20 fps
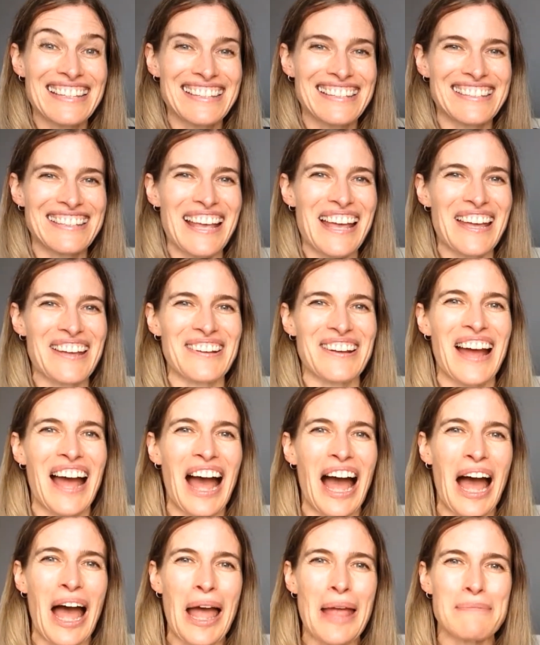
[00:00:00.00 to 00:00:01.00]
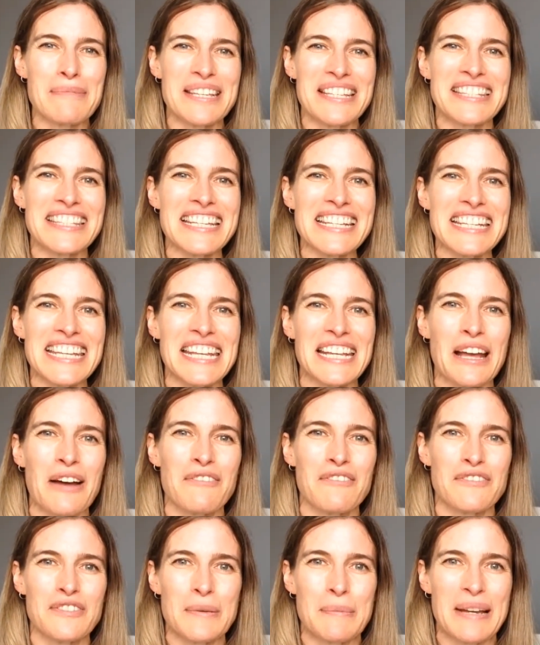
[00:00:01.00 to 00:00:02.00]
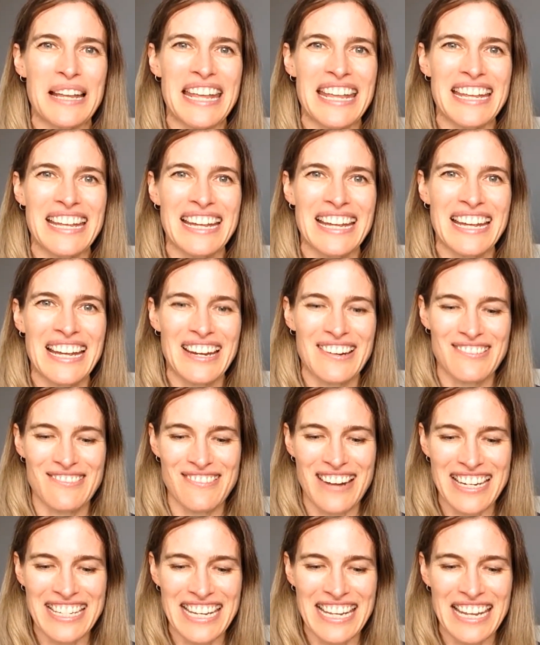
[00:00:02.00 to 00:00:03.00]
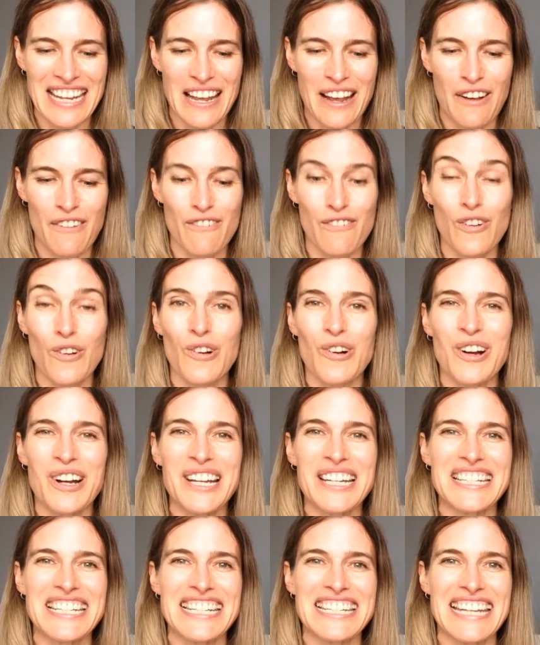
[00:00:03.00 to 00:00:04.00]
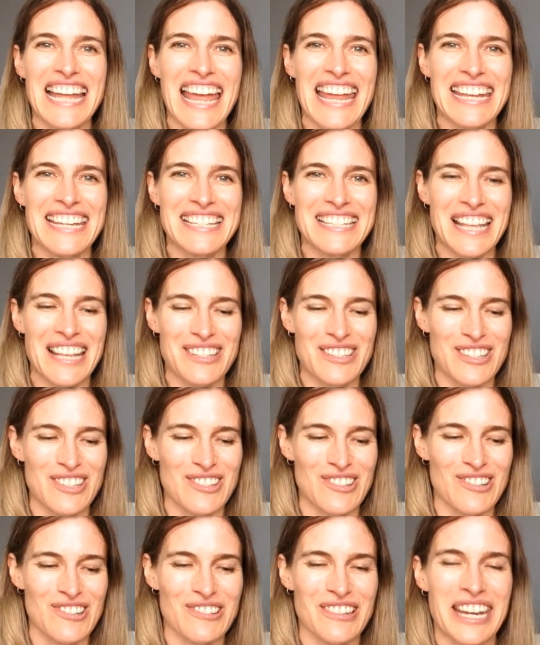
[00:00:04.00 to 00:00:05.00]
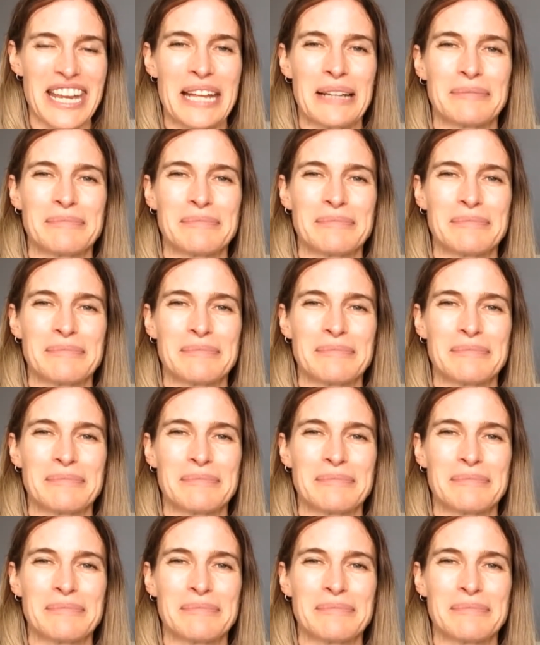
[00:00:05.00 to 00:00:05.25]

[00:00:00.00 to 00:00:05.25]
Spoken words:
So I hope you're sitting comfortably, ready for today's story.